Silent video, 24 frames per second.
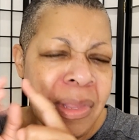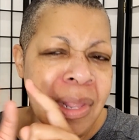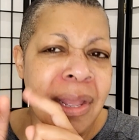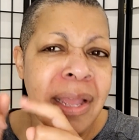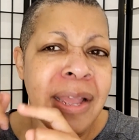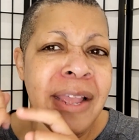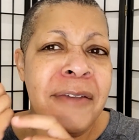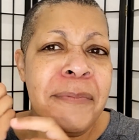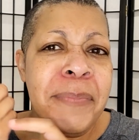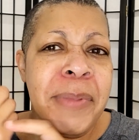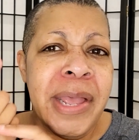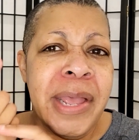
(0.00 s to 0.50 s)

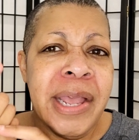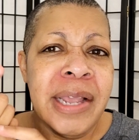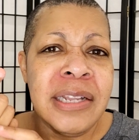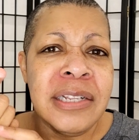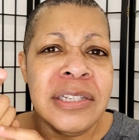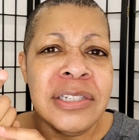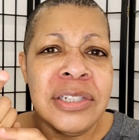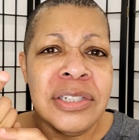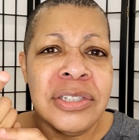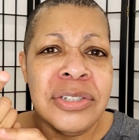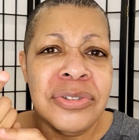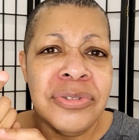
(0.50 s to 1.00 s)
I had
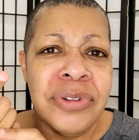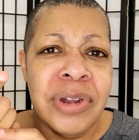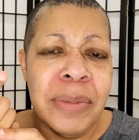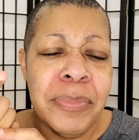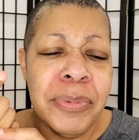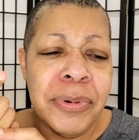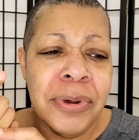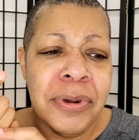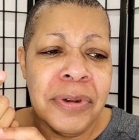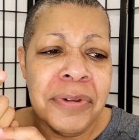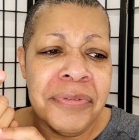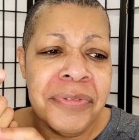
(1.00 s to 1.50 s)
packages to
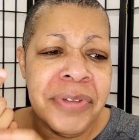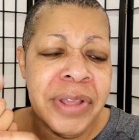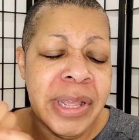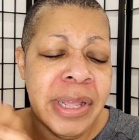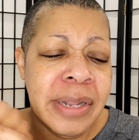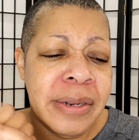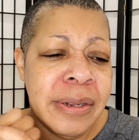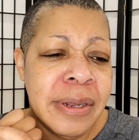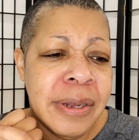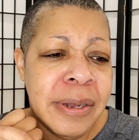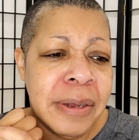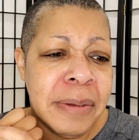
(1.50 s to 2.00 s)
drop off
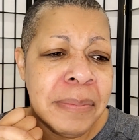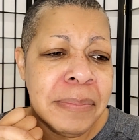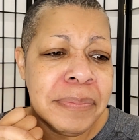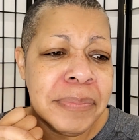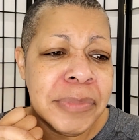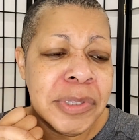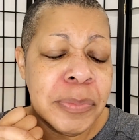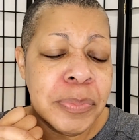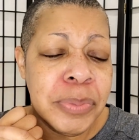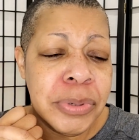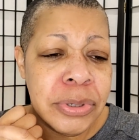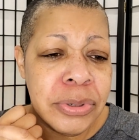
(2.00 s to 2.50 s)
at um,
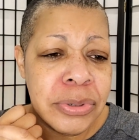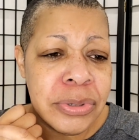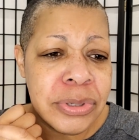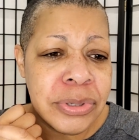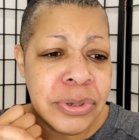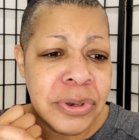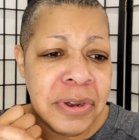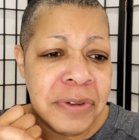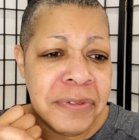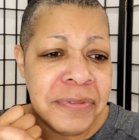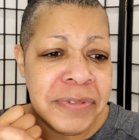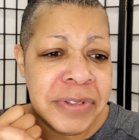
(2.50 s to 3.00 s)
the post
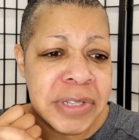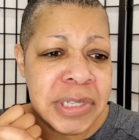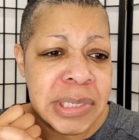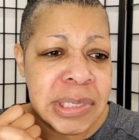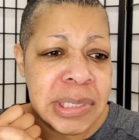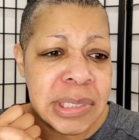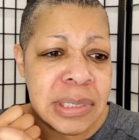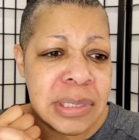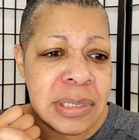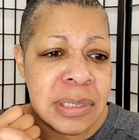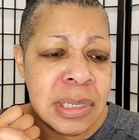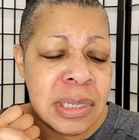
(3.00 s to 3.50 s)

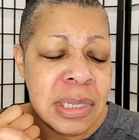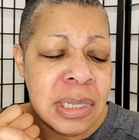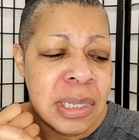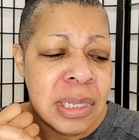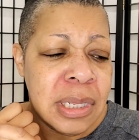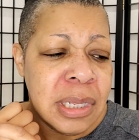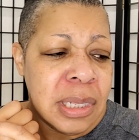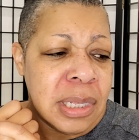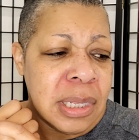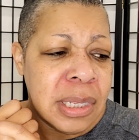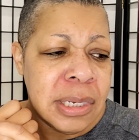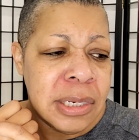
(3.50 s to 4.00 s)
office,
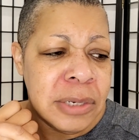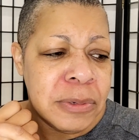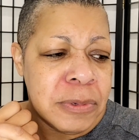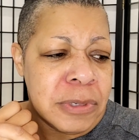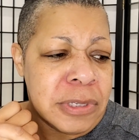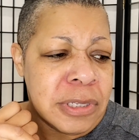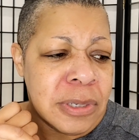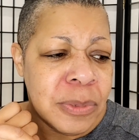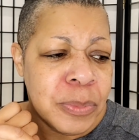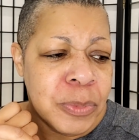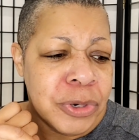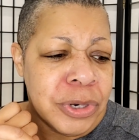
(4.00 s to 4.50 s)
and it
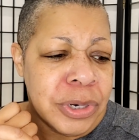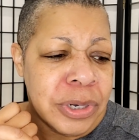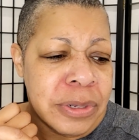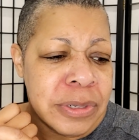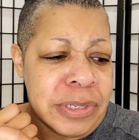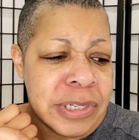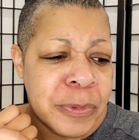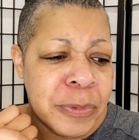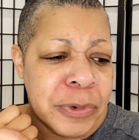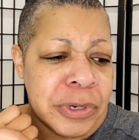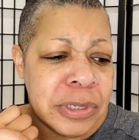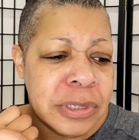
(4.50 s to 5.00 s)
was somewhere
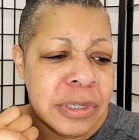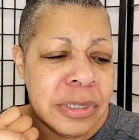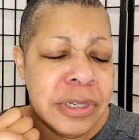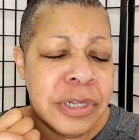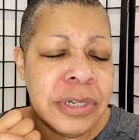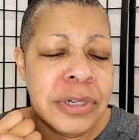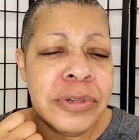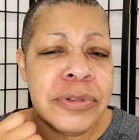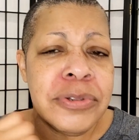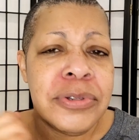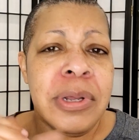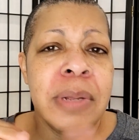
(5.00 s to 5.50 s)
else I wanted to
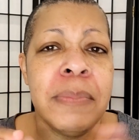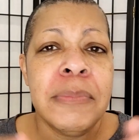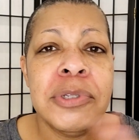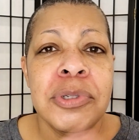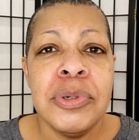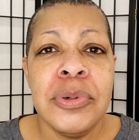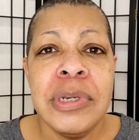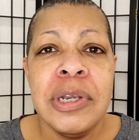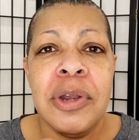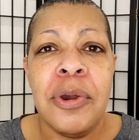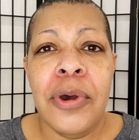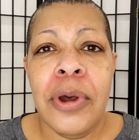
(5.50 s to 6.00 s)
go. So I'm
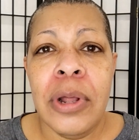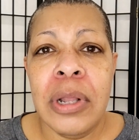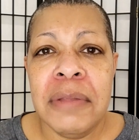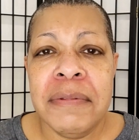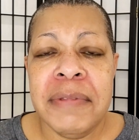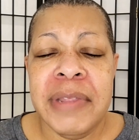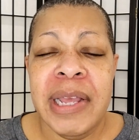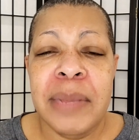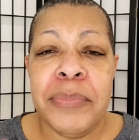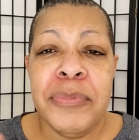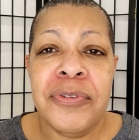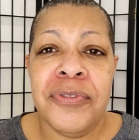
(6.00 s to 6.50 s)
doing all
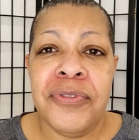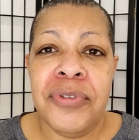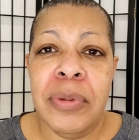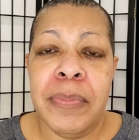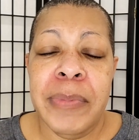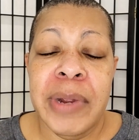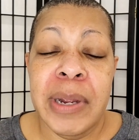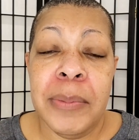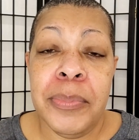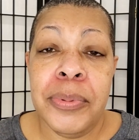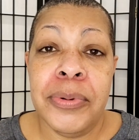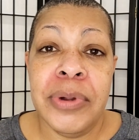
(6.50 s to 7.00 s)
of that before
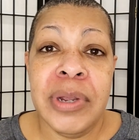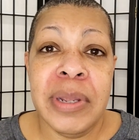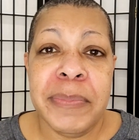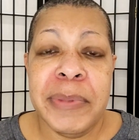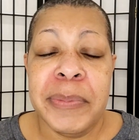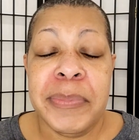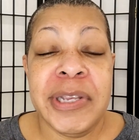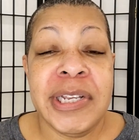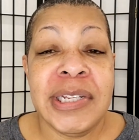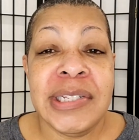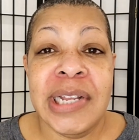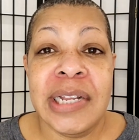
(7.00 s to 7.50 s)
my
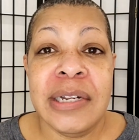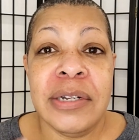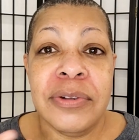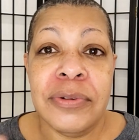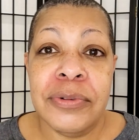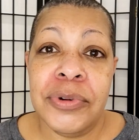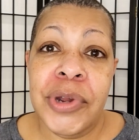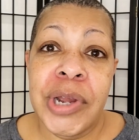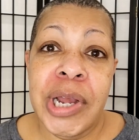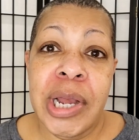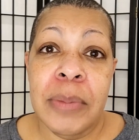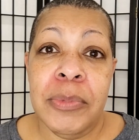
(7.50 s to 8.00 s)
appointment because I
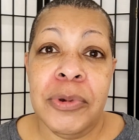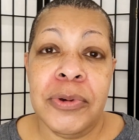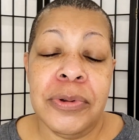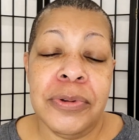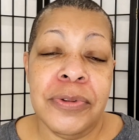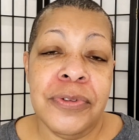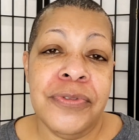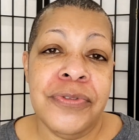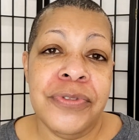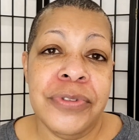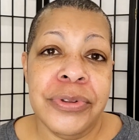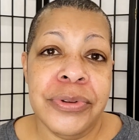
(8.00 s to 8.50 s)
don't know how I'm going
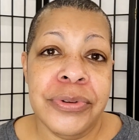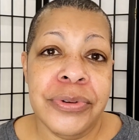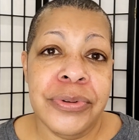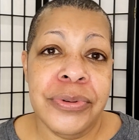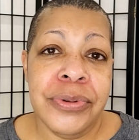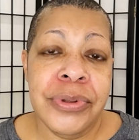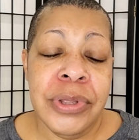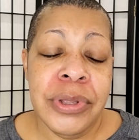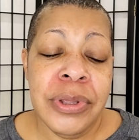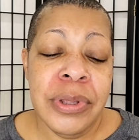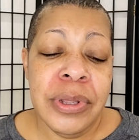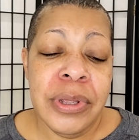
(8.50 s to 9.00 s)
to
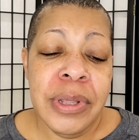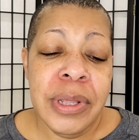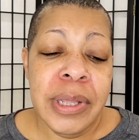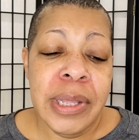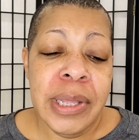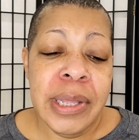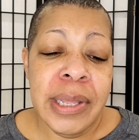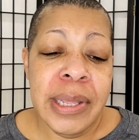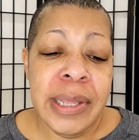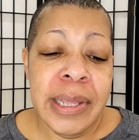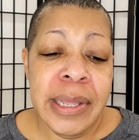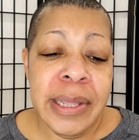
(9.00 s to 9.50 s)
feel.
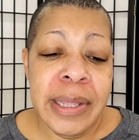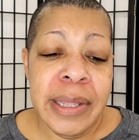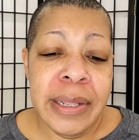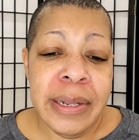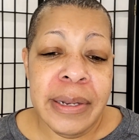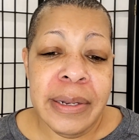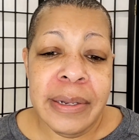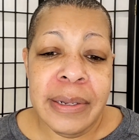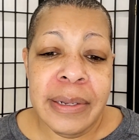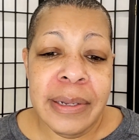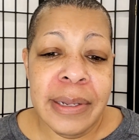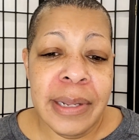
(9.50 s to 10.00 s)

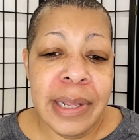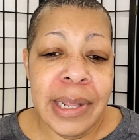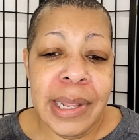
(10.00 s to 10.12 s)
And